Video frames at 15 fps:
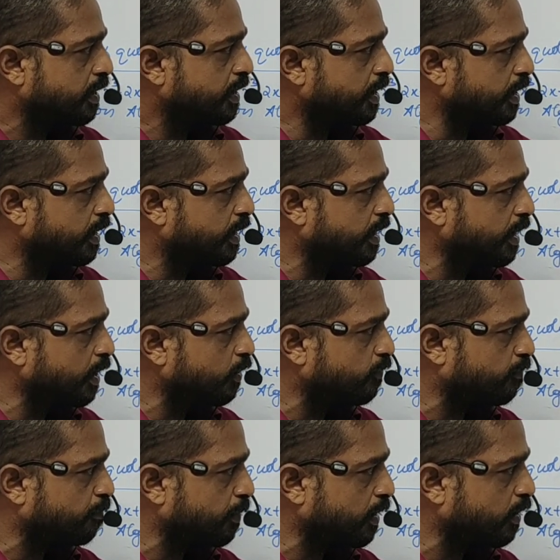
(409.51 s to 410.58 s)
degree
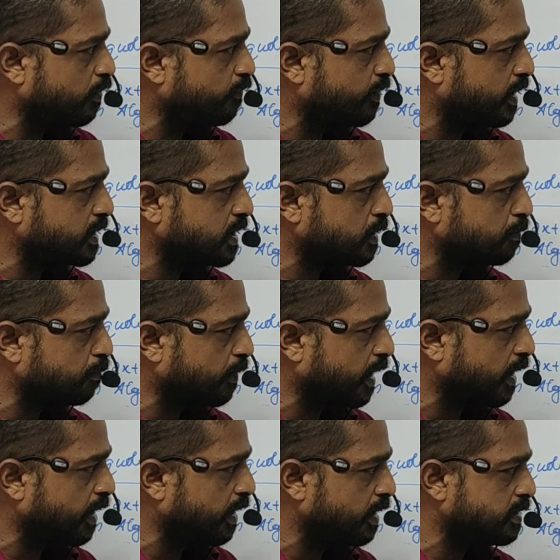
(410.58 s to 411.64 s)
of p of x
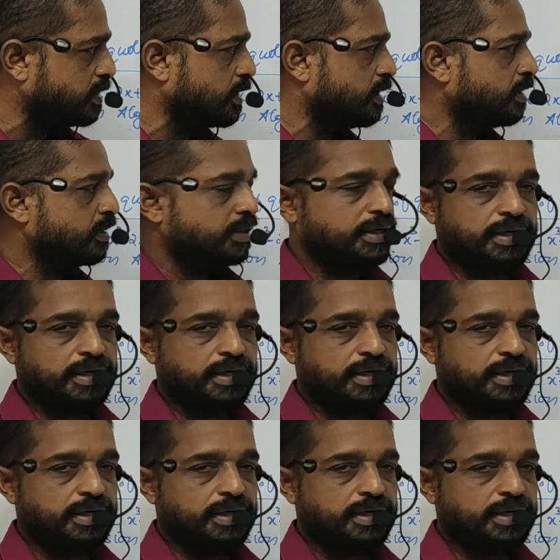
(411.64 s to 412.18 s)
minus